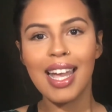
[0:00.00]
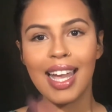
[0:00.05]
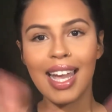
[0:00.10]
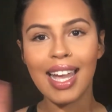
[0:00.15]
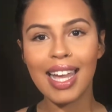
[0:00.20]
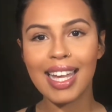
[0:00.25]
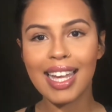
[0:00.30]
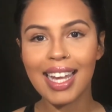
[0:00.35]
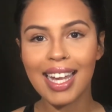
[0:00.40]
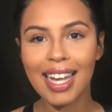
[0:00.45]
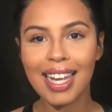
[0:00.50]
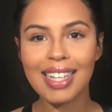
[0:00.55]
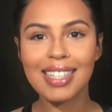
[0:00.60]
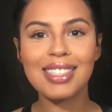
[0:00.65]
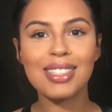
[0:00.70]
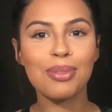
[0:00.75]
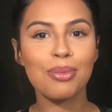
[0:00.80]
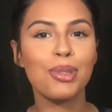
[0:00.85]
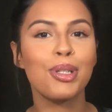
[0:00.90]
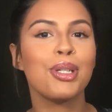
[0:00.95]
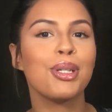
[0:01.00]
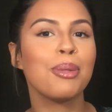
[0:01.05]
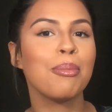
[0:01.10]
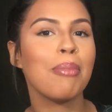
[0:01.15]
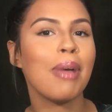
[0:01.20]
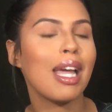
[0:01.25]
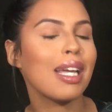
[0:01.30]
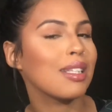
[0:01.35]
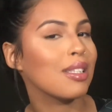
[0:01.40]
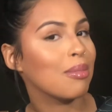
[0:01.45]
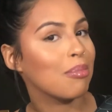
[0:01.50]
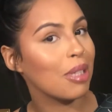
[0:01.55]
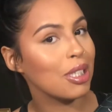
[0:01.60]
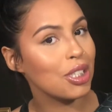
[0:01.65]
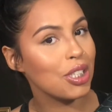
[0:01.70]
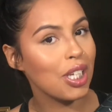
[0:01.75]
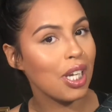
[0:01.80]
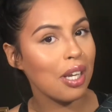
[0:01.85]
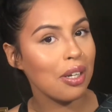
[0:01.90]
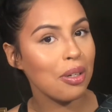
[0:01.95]
Hey guys, welcome back to my
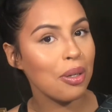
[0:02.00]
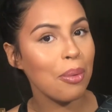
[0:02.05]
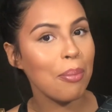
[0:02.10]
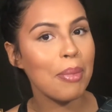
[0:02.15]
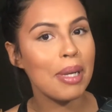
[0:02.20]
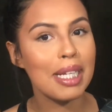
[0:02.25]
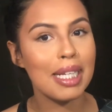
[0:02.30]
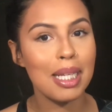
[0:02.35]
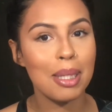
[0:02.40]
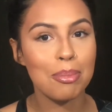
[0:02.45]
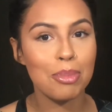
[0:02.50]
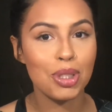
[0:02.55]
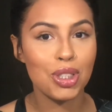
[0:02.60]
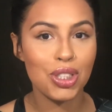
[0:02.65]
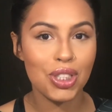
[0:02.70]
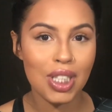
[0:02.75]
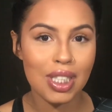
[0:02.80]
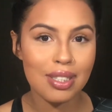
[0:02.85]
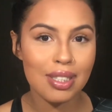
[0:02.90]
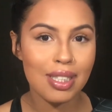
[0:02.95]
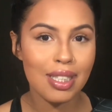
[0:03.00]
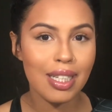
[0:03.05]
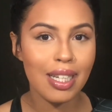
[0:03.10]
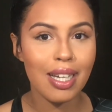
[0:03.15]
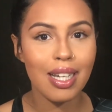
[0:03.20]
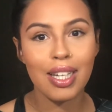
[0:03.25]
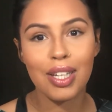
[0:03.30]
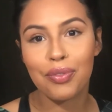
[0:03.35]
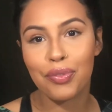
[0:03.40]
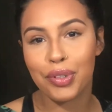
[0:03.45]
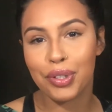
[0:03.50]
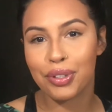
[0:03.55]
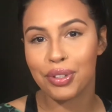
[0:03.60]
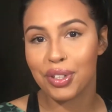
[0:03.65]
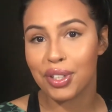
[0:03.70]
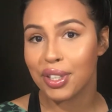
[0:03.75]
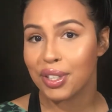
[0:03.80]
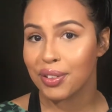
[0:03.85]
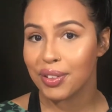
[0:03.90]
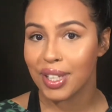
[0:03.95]
channel. My name is Jessica. If you're
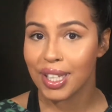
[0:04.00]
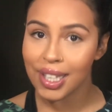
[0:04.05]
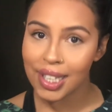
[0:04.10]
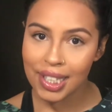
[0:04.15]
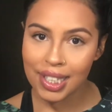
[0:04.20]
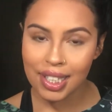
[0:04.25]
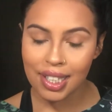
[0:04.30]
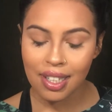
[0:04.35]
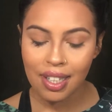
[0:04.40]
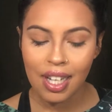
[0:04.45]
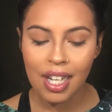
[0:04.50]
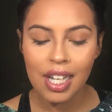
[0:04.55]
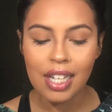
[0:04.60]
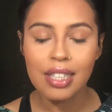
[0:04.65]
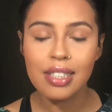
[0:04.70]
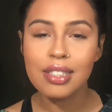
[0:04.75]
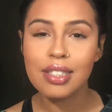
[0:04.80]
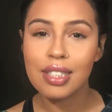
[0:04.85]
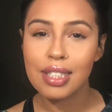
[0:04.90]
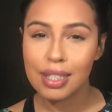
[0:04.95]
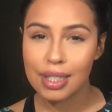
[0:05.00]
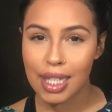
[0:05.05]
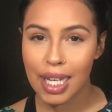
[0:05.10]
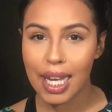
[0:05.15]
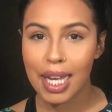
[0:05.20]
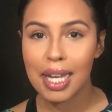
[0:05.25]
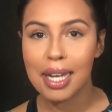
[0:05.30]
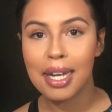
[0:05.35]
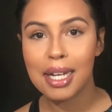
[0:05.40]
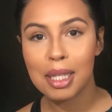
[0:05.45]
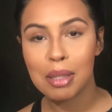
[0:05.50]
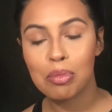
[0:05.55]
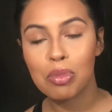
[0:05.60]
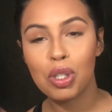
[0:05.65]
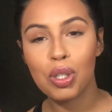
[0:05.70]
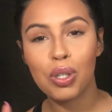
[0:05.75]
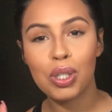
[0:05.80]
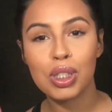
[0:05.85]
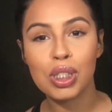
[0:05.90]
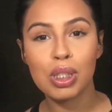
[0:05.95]
new here, today I am
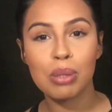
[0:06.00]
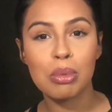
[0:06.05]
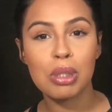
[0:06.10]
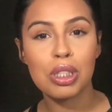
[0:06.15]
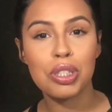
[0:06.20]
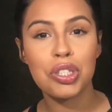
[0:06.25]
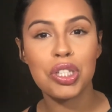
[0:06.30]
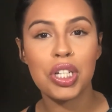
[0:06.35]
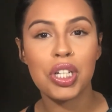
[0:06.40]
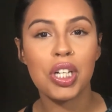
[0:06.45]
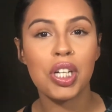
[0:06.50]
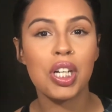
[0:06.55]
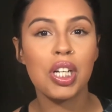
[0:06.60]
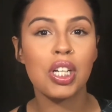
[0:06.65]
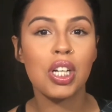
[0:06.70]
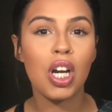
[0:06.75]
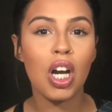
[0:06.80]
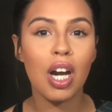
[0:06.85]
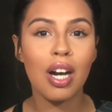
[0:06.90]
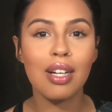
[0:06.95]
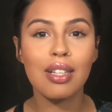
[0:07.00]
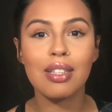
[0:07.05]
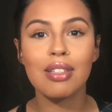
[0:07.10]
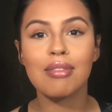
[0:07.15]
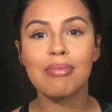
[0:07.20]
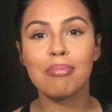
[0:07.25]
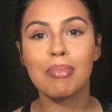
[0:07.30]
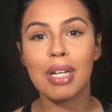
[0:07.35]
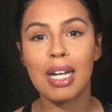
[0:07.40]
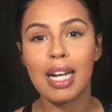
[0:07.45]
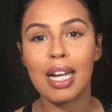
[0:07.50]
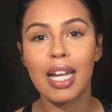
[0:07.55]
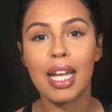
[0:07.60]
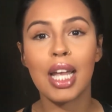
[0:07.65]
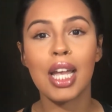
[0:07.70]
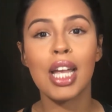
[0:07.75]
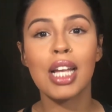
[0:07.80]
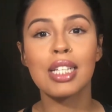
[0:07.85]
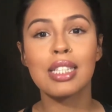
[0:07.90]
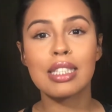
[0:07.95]
going to be sharing all of my
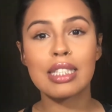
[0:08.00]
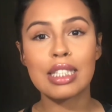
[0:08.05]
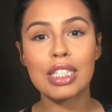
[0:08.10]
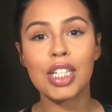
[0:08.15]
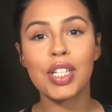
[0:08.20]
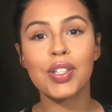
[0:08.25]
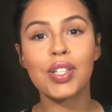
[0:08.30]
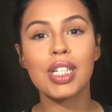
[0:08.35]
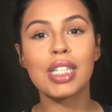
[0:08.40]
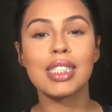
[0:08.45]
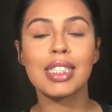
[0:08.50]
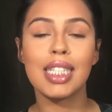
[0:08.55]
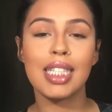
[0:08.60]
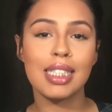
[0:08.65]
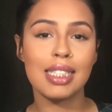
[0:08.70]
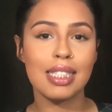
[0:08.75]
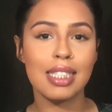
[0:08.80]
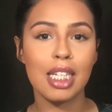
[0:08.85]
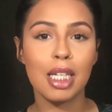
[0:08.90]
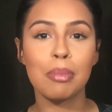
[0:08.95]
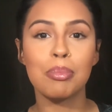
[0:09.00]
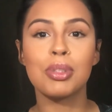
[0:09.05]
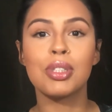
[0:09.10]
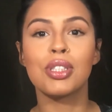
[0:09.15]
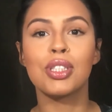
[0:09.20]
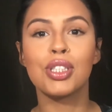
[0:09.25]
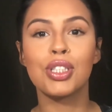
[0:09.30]
secrets and tips,